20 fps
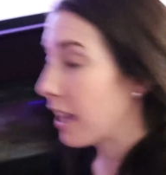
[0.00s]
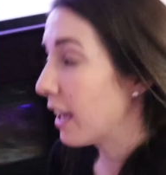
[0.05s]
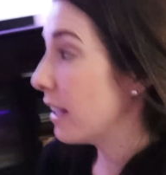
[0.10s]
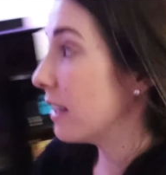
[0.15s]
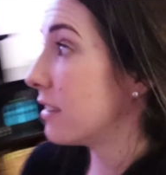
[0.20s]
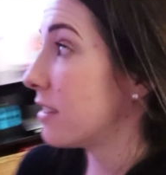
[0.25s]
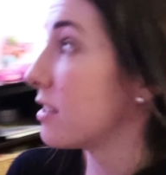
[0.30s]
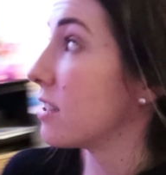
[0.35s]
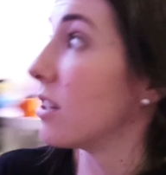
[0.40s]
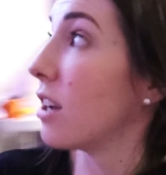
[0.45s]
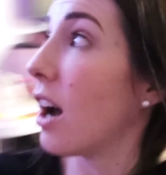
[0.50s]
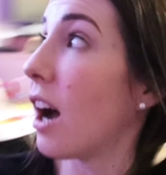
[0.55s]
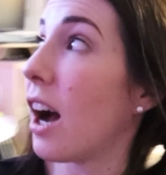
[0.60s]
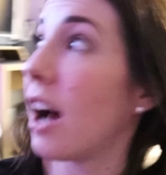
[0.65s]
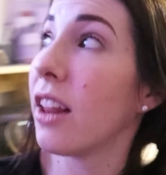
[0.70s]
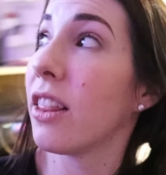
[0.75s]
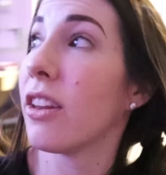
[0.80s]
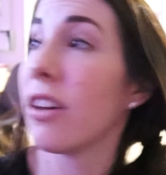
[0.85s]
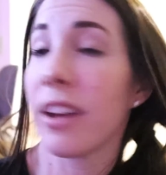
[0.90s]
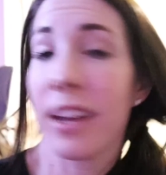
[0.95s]
It's
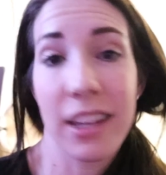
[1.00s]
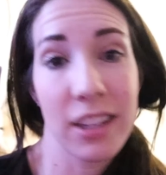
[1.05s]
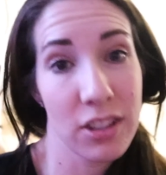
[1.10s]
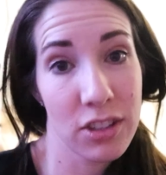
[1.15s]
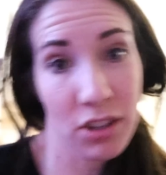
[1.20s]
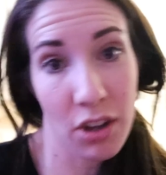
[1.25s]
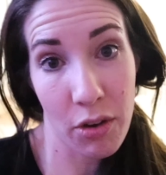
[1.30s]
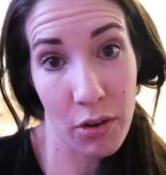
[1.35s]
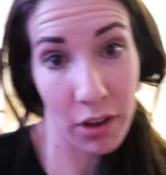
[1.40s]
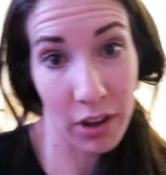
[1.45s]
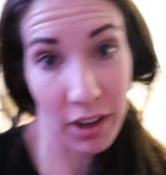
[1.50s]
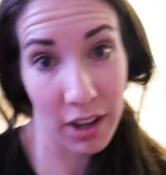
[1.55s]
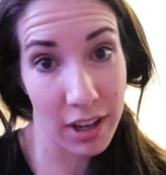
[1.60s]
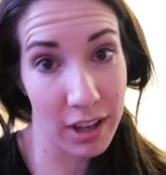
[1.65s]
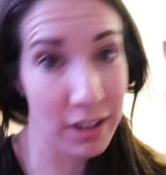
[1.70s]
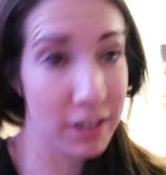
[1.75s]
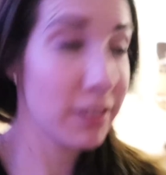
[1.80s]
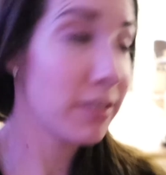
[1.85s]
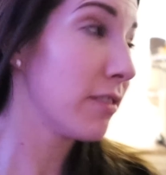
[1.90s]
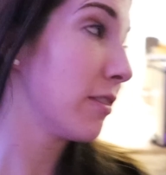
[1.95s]
not looking so
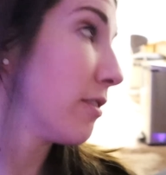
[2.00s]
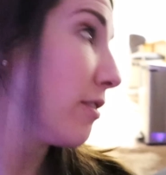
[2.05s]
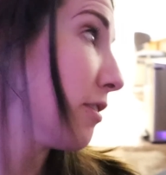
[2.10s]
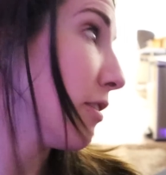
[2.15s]
good